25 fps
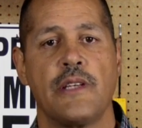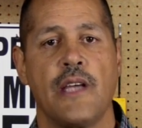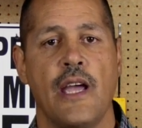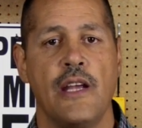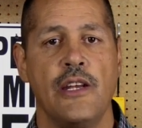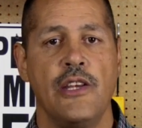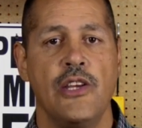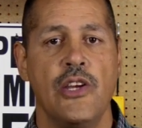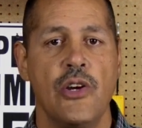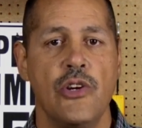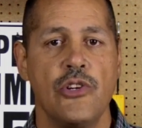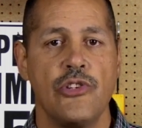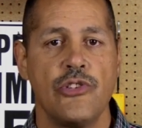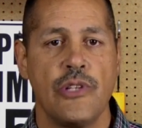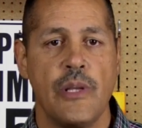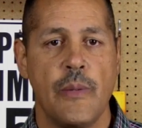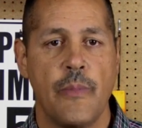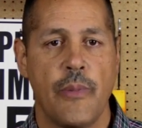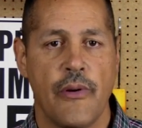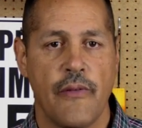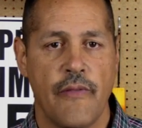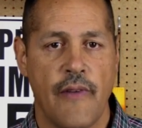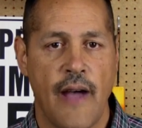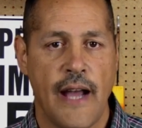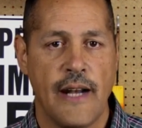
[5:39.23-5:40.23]
can usually
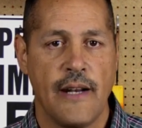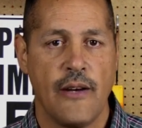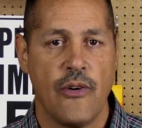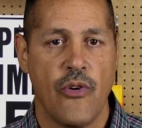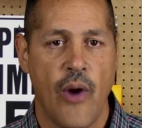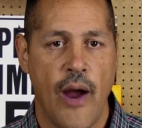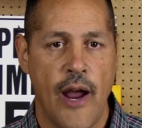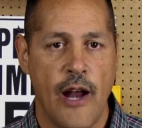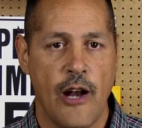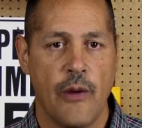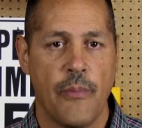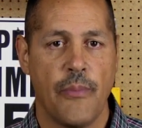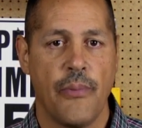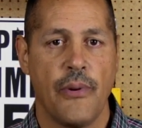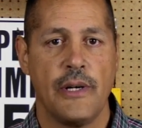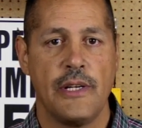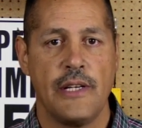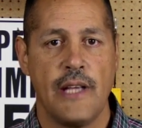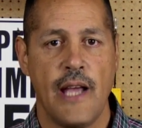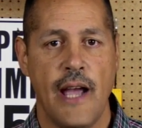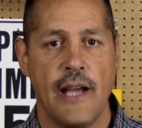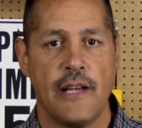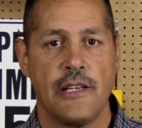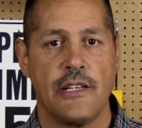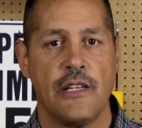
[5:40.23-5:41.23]
provide greater
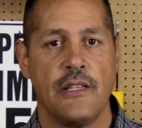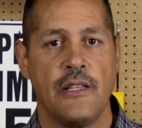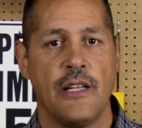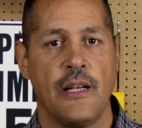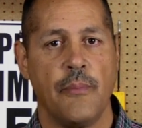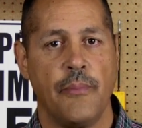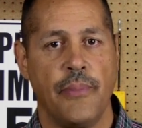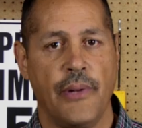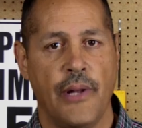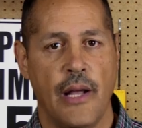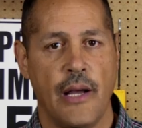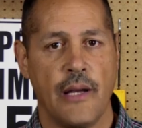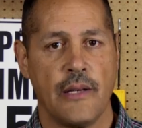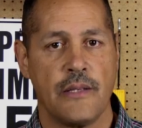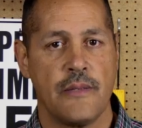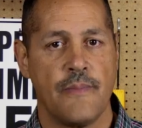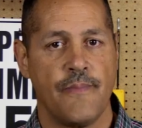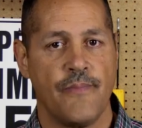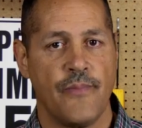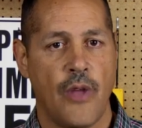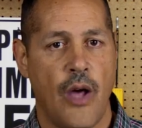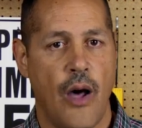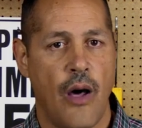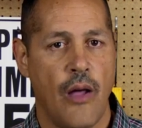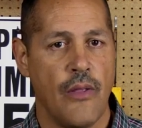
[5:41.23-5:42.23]
protection than plugs,
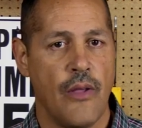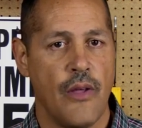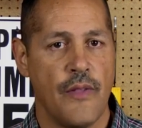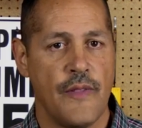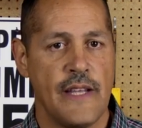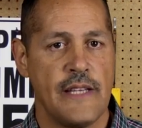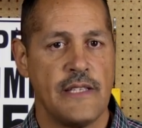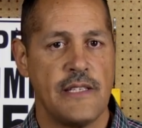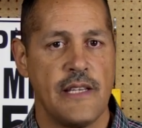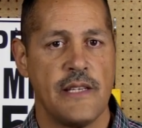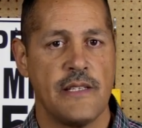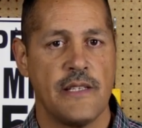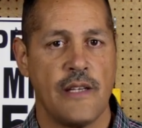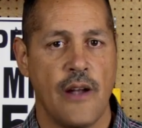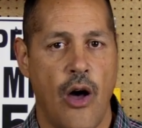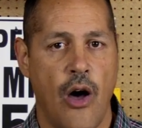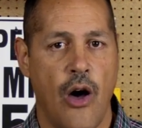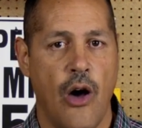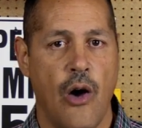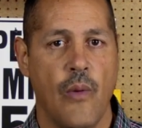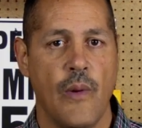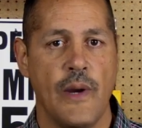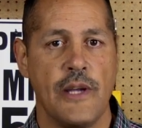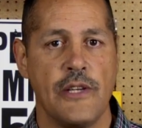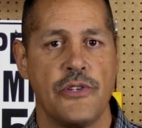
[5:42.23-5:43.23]
although this isn't
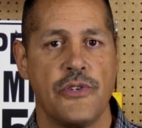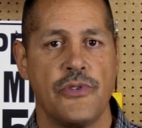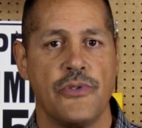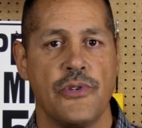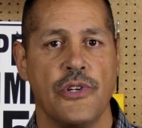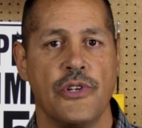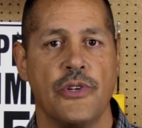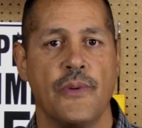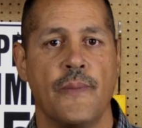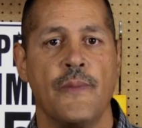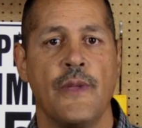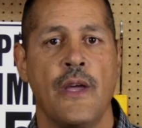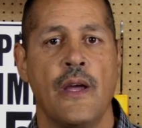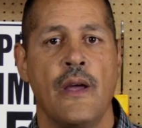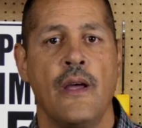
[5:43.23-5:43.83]
always true.